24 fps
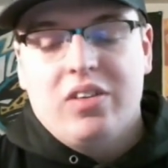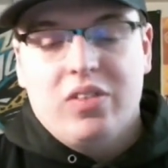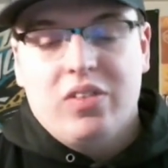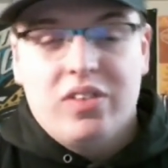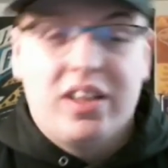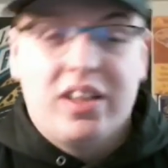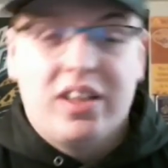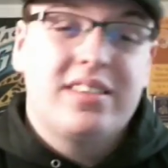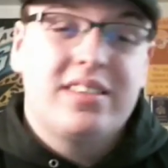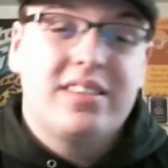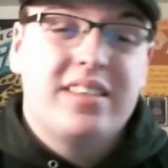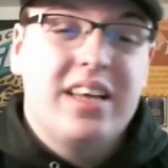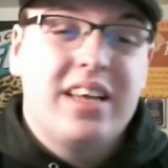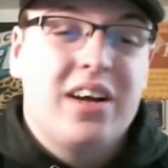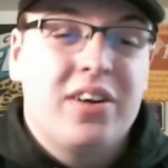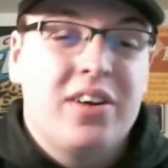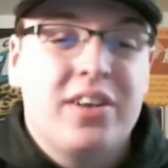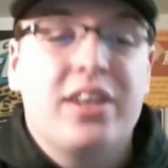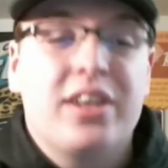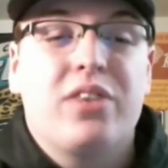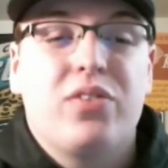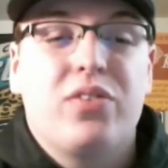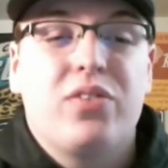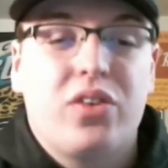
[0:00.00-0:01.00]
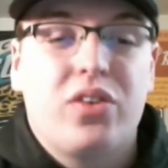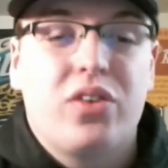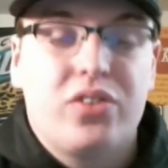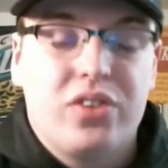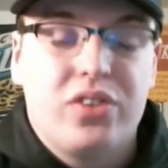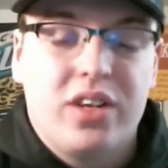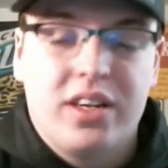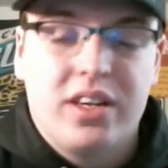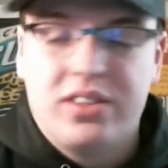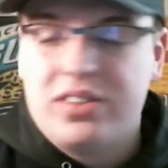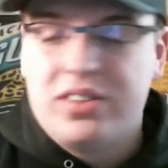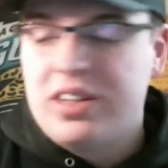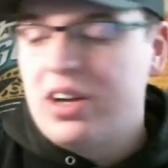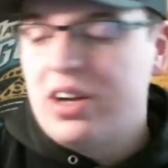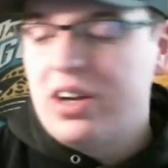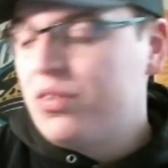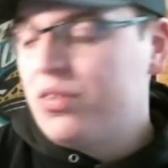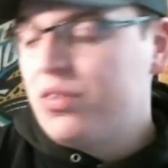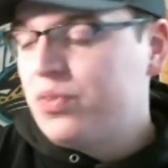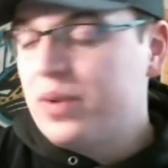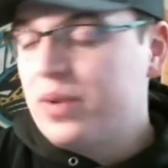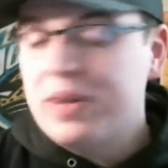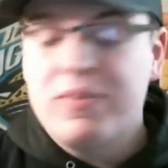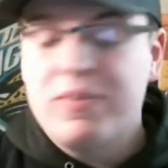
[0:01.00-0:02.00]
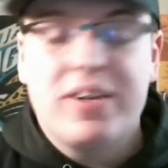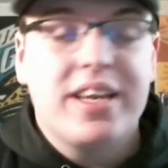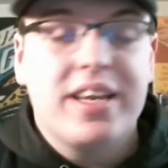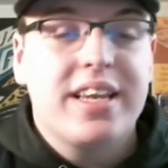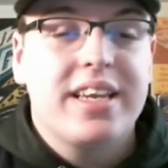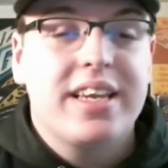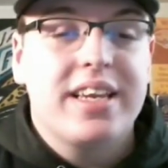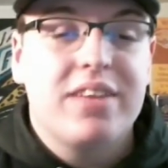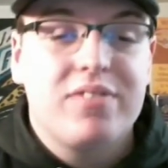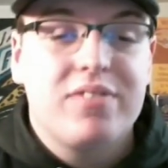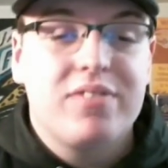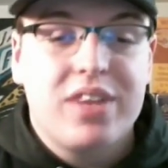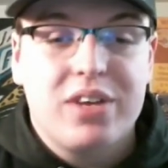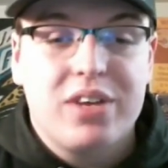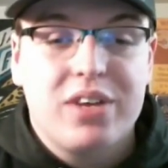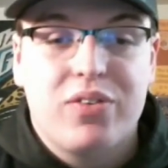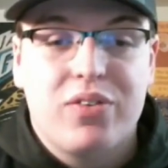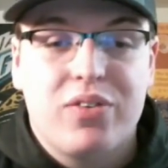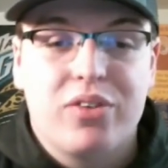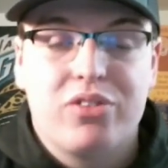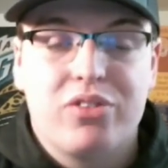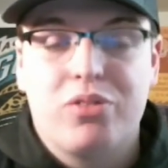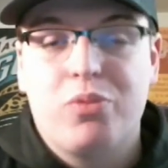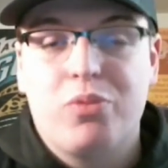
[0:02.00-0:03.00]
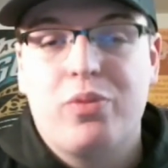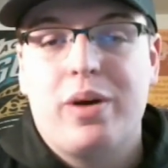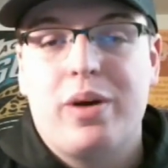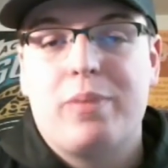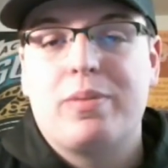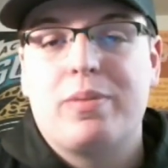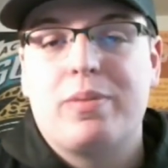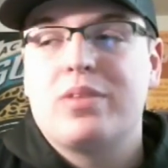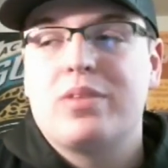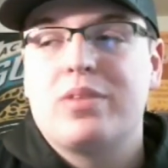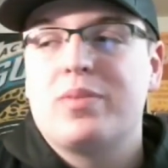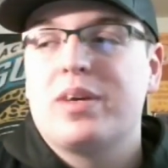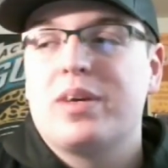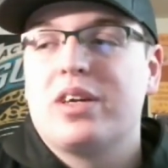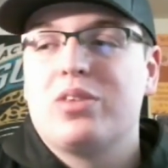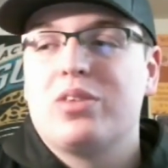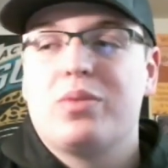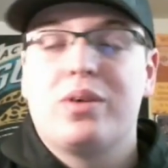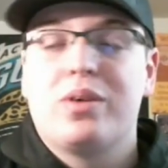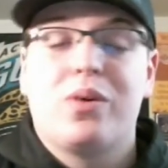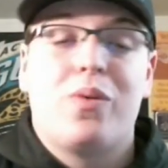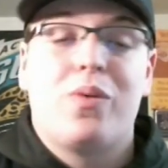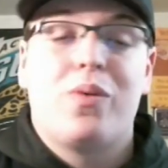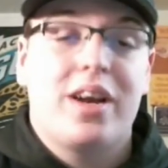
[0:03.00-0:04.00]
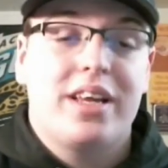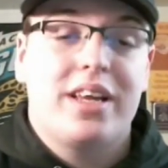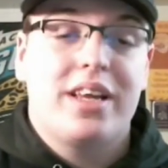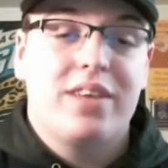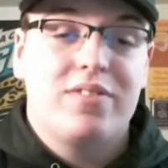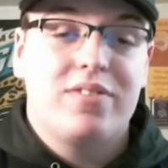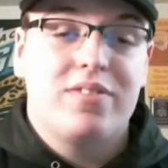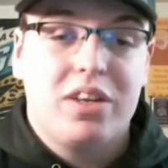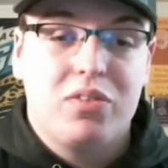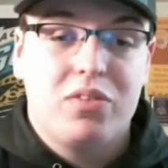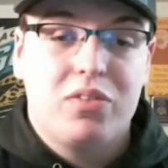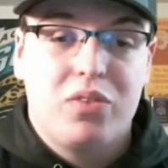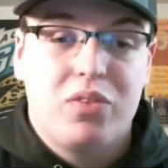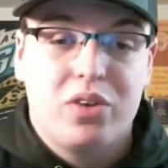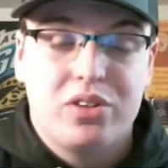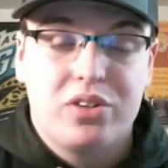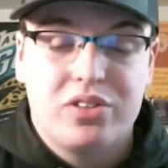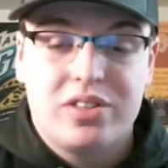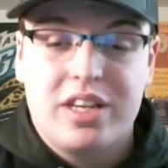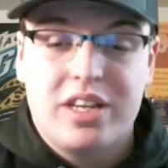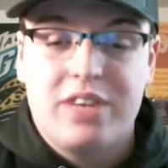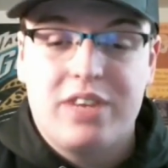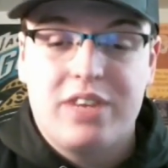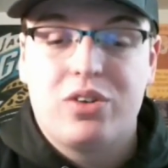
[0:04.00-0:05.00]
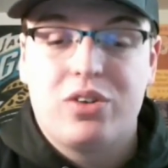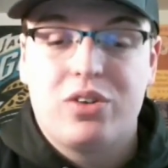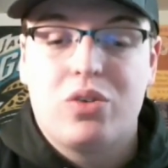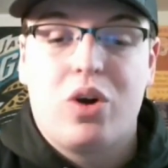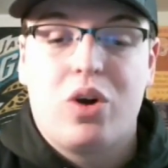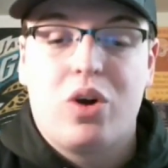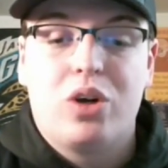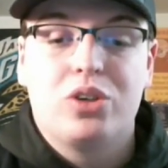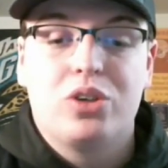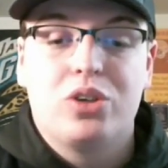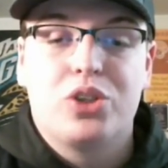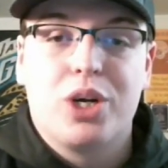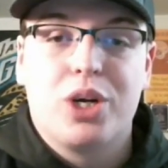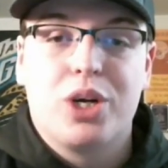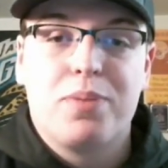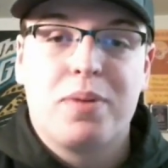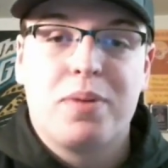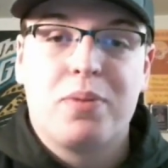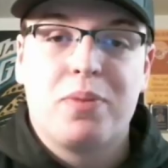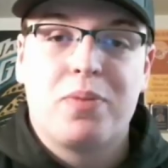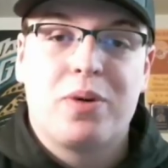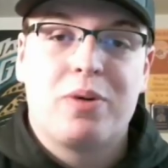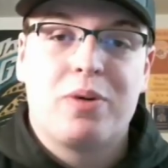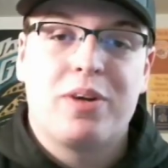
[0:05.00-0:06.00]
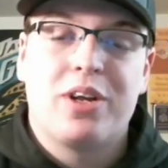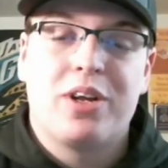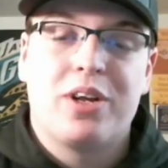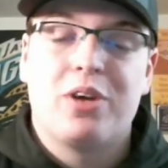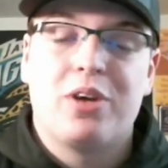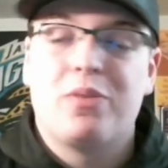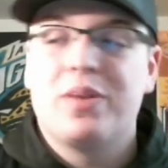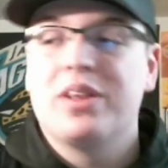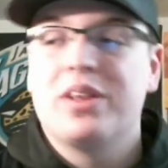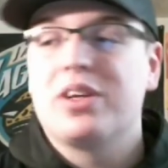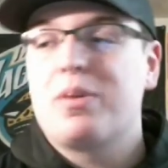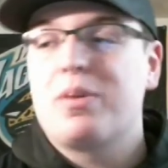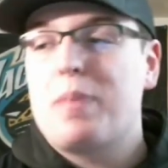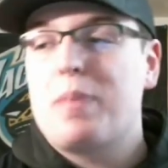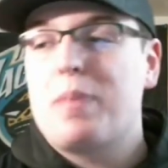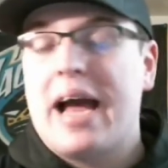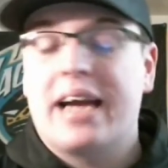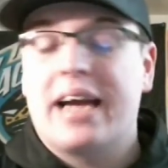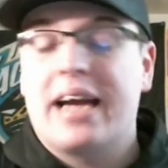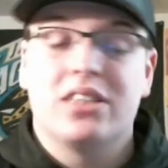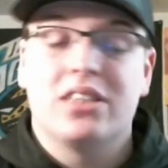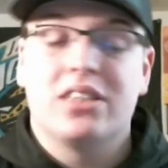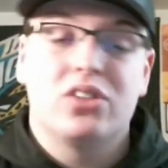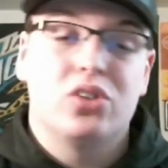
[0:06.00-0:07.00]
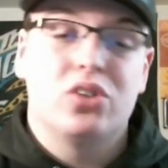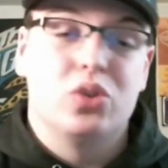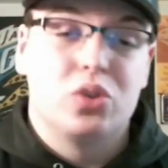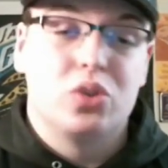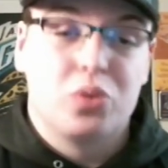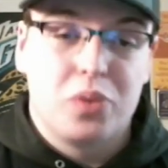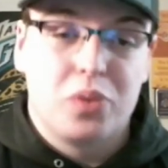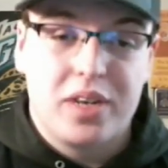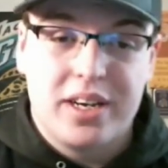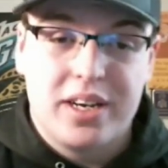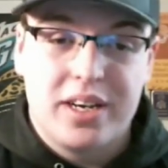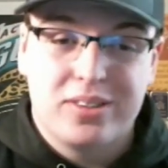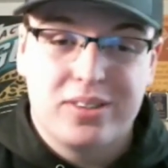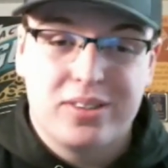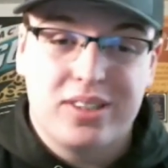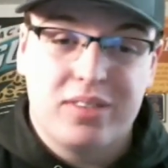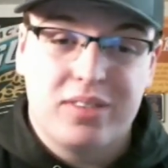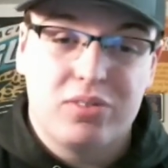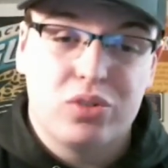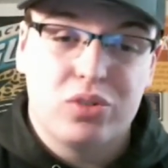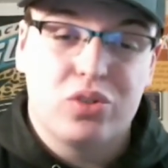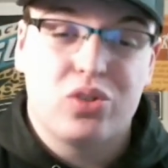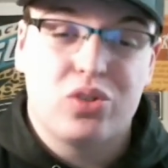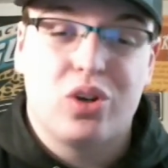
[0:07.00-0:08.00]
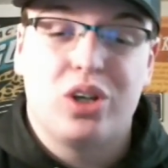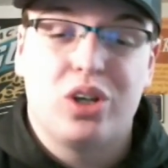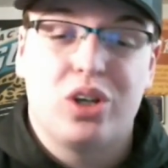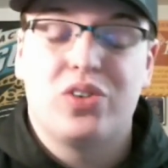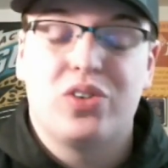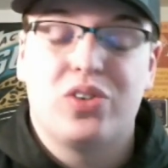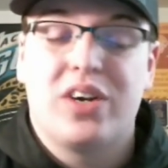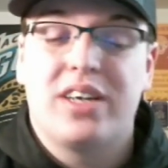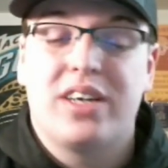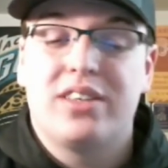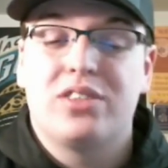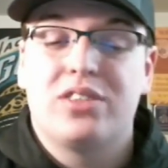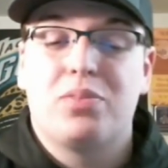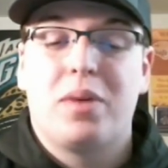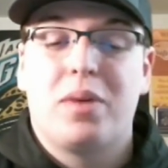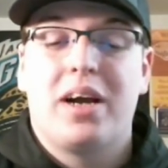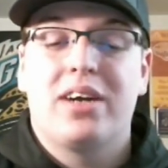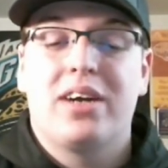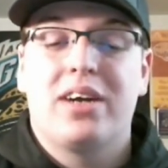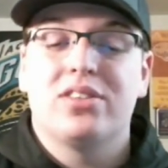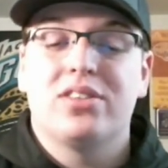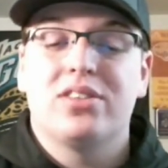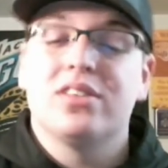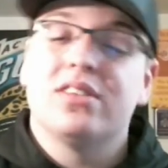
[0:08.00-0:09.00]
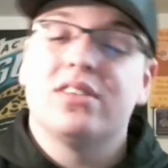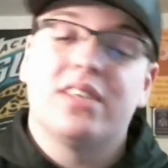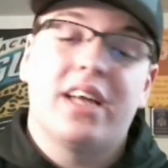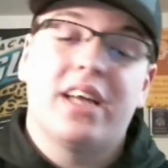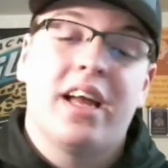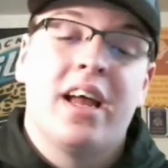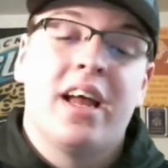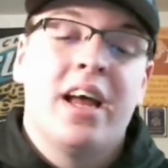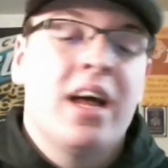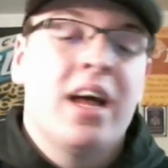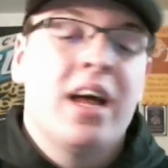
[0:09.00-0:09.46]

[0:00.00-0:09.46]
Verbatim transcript: Let's see how Nick Foles does. You know, if we need to give Nick Foles some weapons, because we don't want to give Nick Foles the David Garrard treatment where, you know, we look back in 2-3 years after his contract expires and say,